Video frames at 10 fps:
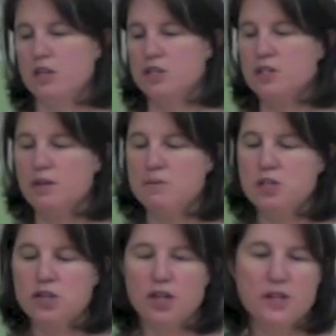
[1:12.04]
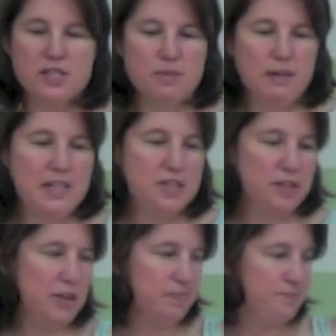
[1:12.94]
So let me show you all the supplies
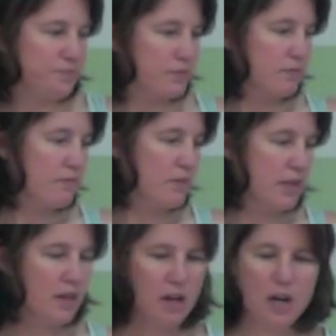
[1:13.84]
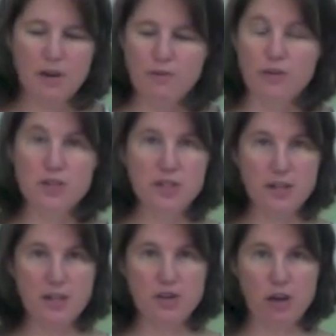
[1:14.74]
you'll need. First, you
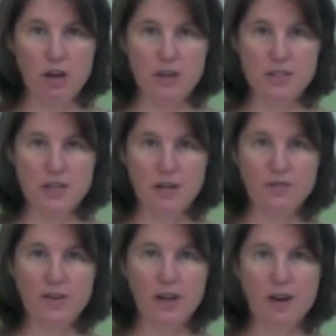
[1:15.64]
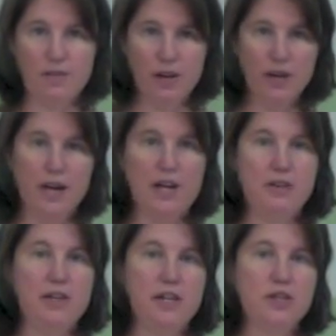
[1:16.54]
need your cardstock for the cover, and
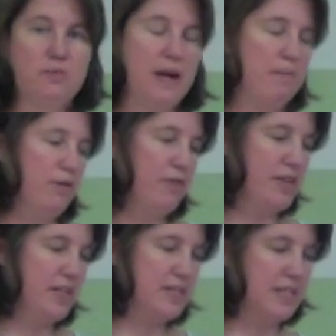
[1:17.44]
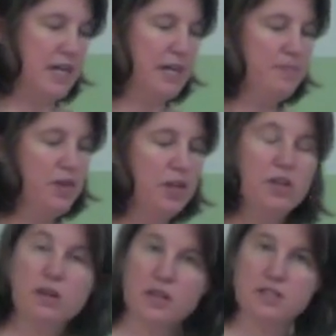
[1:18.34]
you need your paper for the inside.
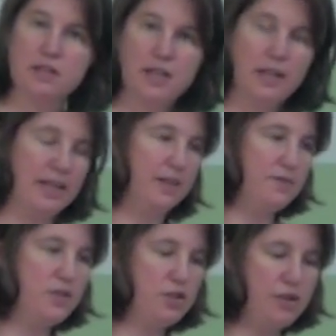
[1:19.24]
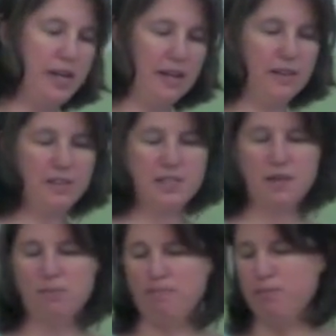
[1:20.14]
You also need a length of string. It's
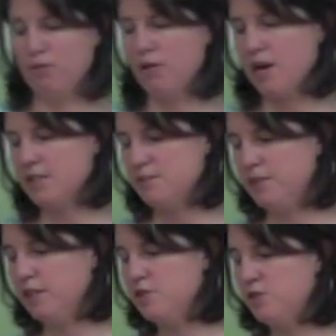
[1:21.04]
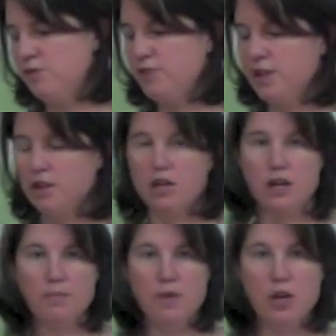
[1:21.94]
approximately 2 feet
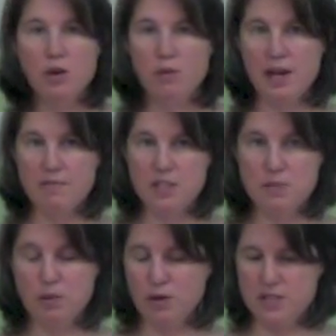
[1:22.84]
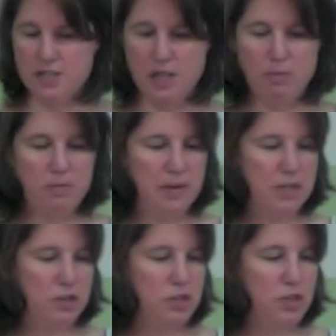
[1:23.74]
long. We have these boards to help you
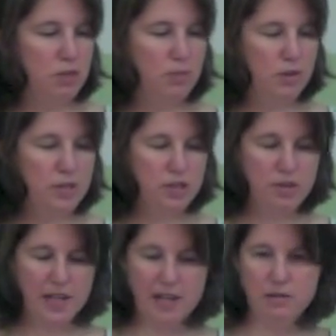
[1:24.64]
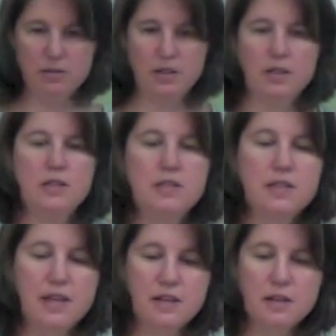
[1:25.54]
measure. So pull the string out to
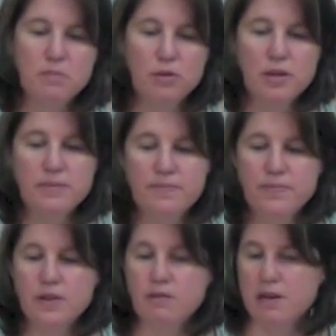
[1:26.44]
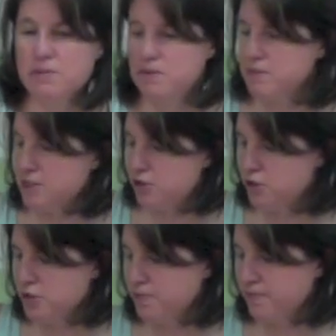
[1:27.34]
the end of the board, grab some
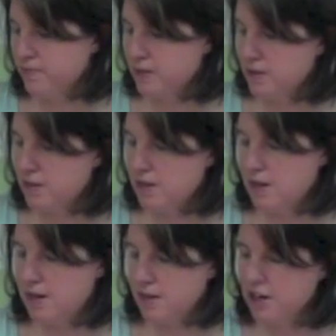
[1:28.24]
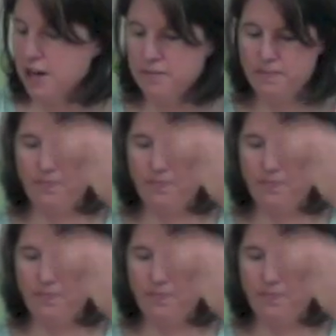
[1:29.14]
scissors, and cut.